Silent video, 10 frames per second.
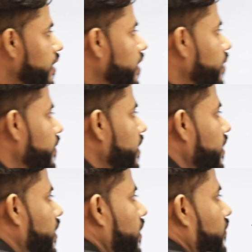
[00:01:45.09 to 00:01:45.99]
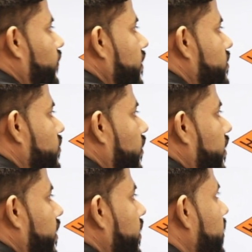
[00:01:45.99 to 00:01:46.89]
namely first
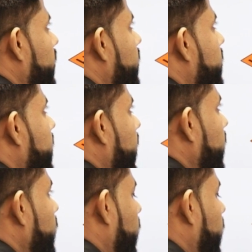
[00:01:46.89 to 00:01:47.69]
quadrant, the second